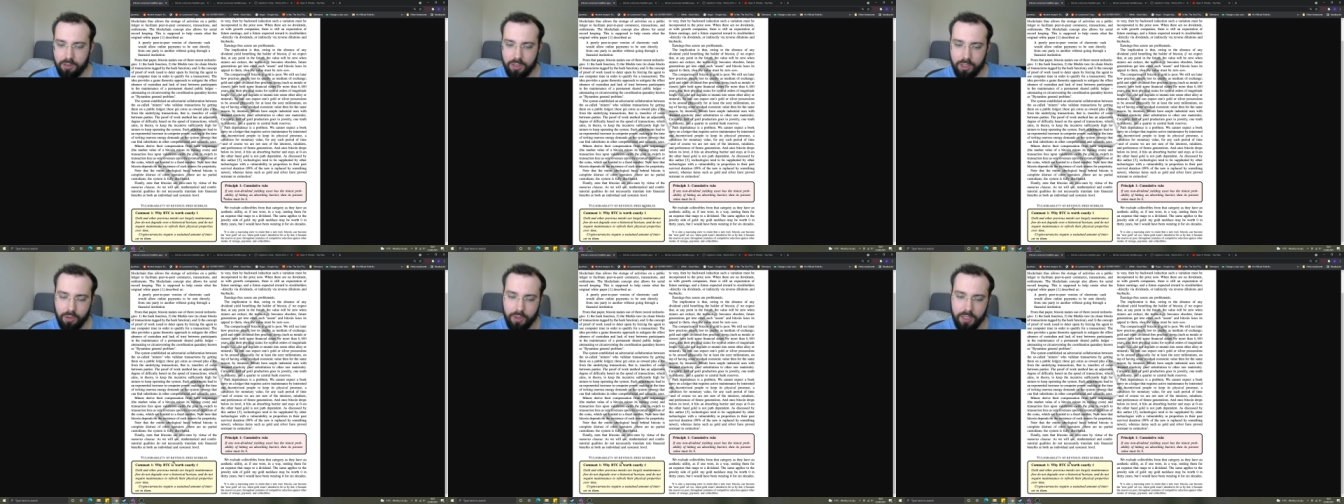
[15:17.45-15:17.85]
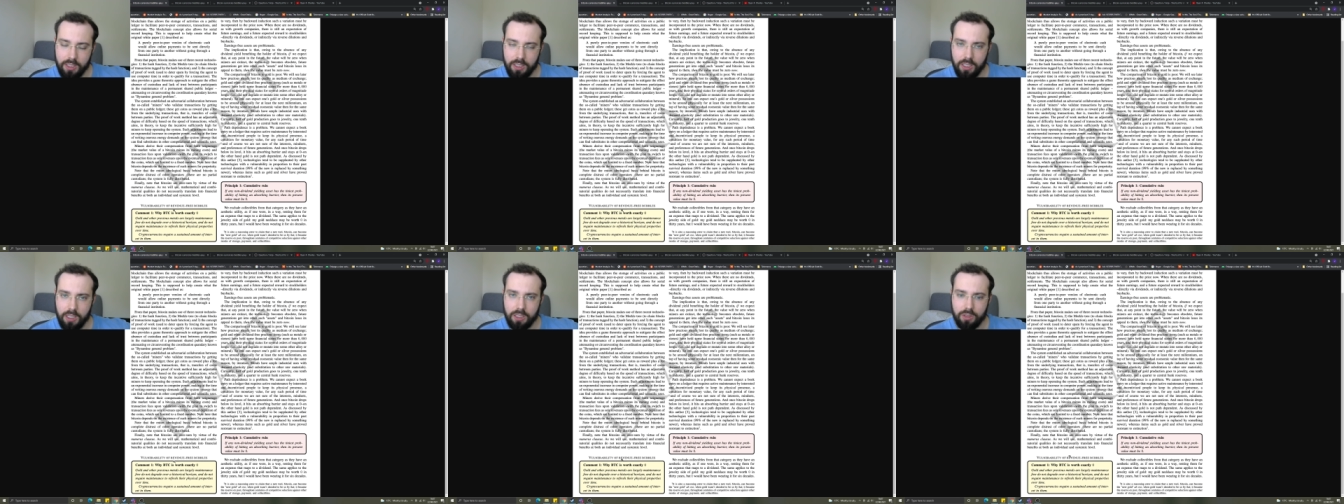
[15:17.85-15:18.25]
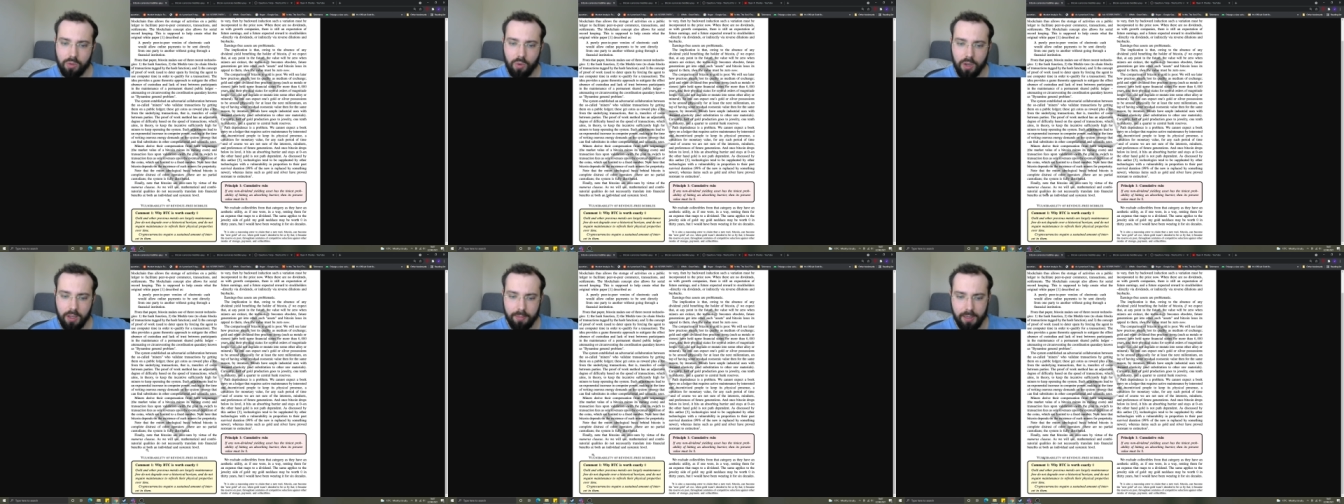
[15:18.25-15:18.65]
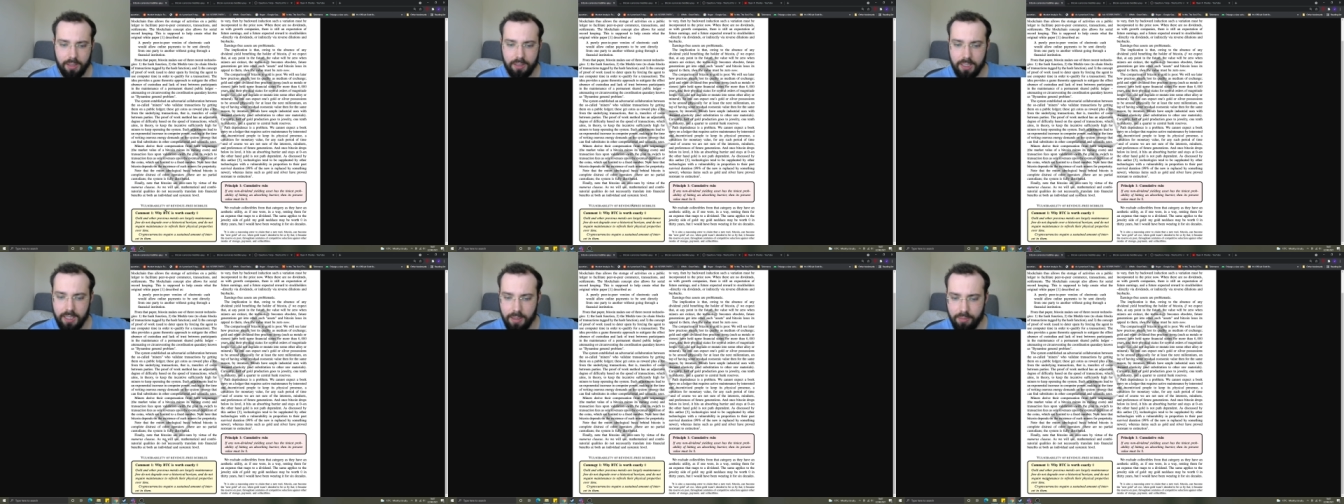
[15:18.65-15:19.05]
So he's, he's talking about
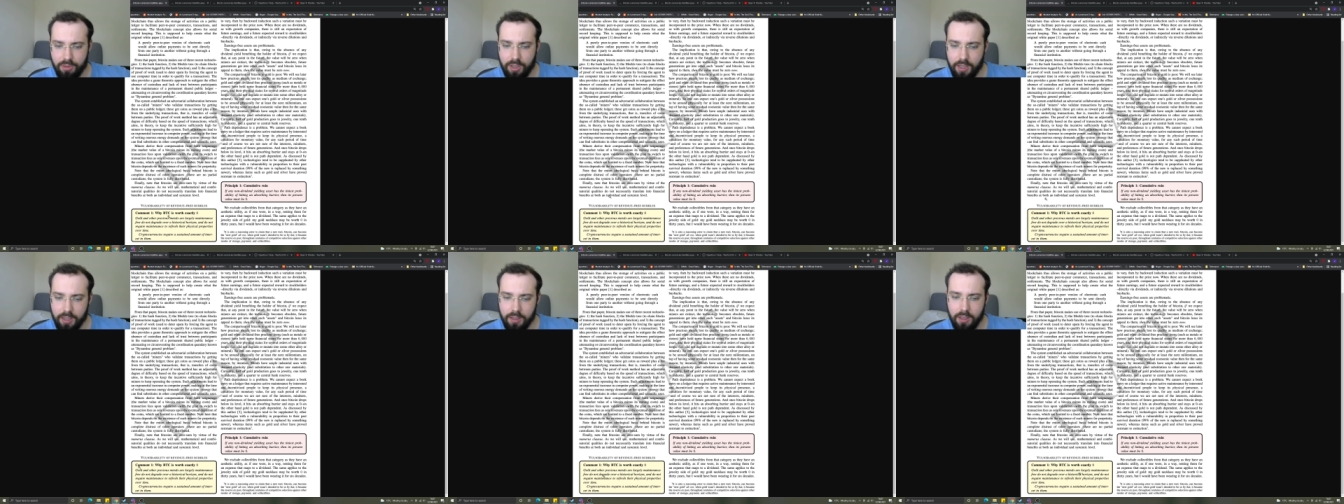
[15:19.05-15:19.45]
the same thing,